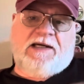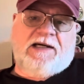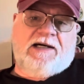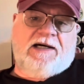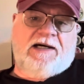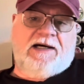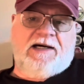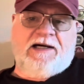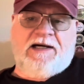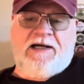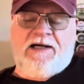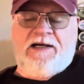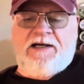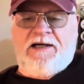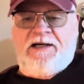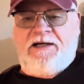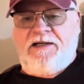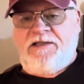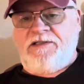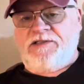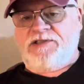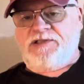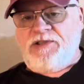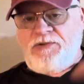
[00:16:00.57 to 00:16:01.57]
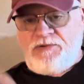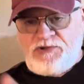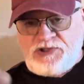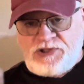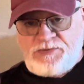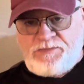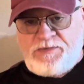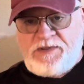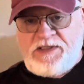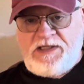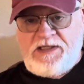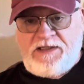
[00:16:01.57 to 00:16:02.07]
so to
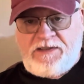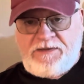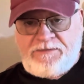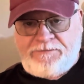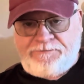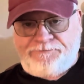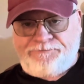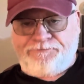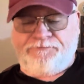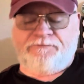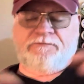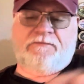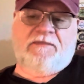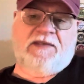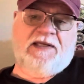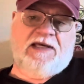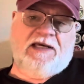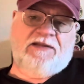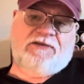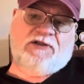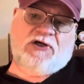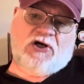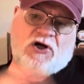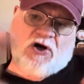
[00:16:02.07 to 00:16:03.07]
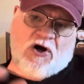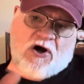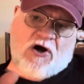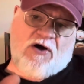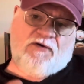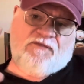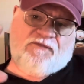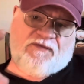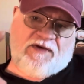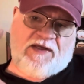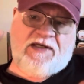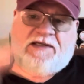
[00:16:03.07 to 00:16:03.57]
speak, and the
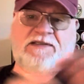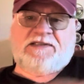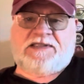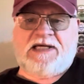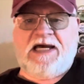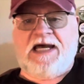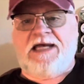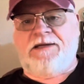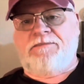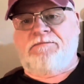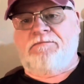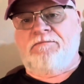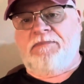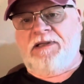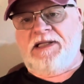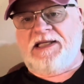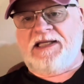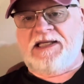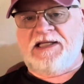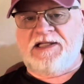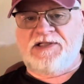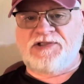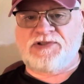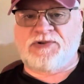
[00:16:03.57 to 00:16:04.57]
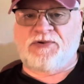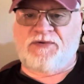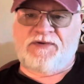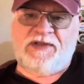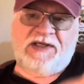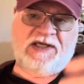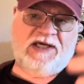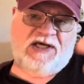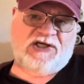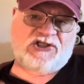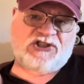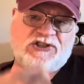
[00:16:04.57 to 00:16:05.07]
coffee type blends or
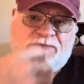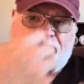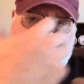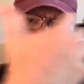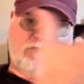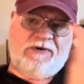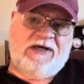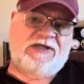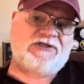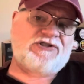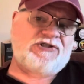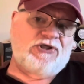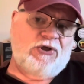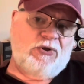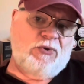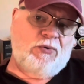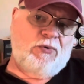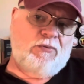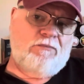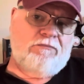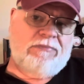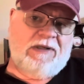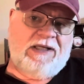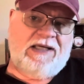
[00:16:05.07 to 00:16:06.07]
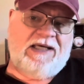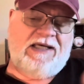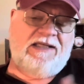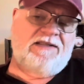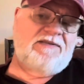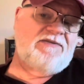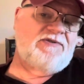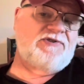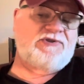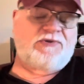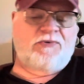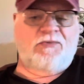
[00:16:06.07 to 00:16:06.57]
the espresso
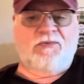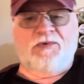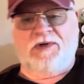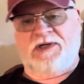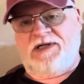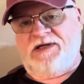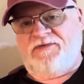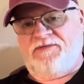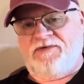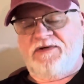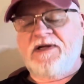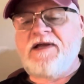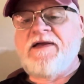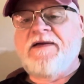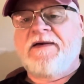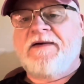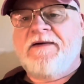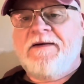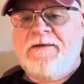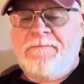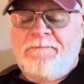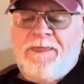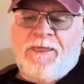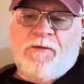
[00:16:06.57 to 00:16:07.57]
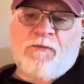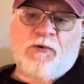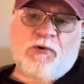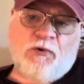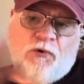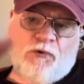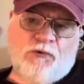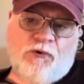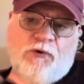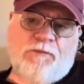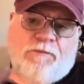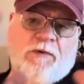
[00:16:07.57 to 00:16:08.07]
blends or whatever,
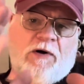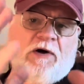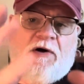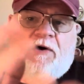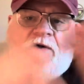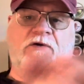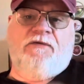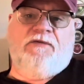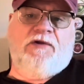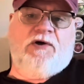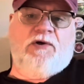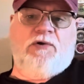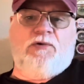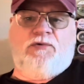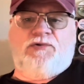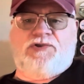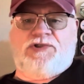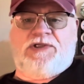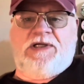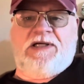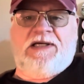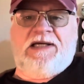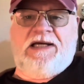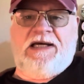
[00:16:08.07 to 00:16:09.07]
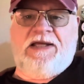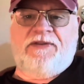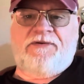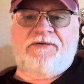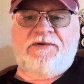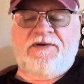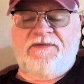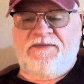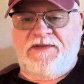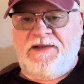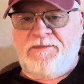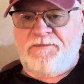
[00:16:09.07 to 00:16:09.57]
we'll group all those together.
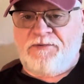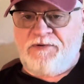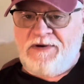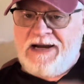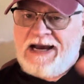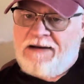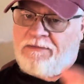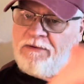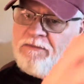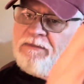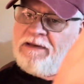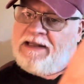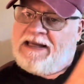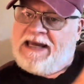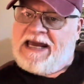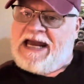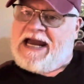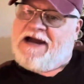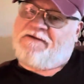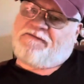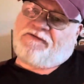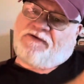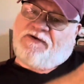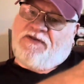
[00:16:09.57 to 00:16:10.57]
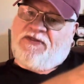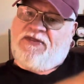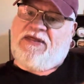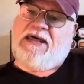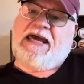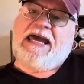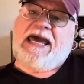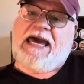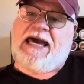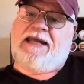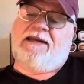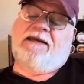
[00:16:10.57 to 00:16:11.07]
And then probably after
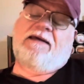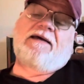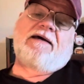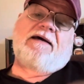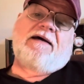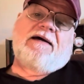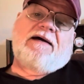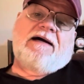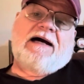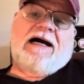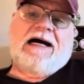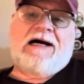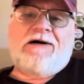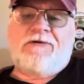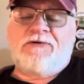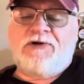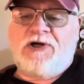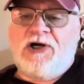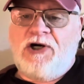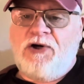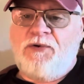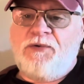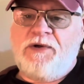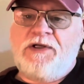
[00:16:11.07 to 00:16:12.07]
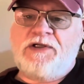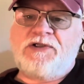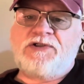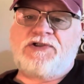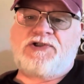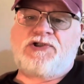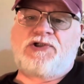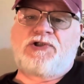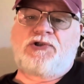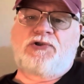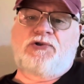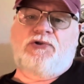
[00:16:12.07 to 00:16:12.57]
that, I'll go
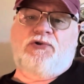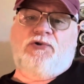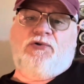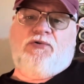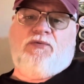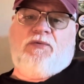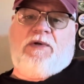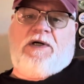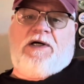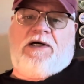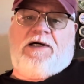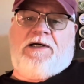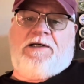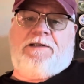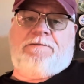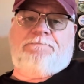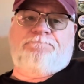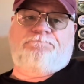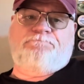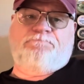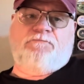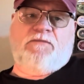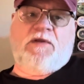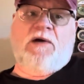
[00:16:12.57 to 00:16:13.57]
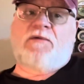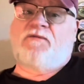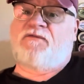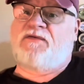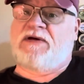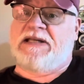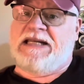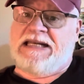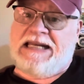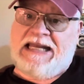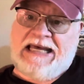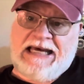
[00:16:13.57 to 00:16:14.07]
into
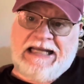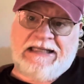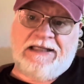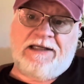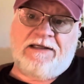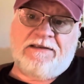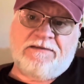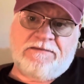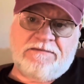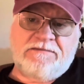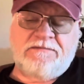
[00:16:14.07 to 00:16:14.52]
vanilla,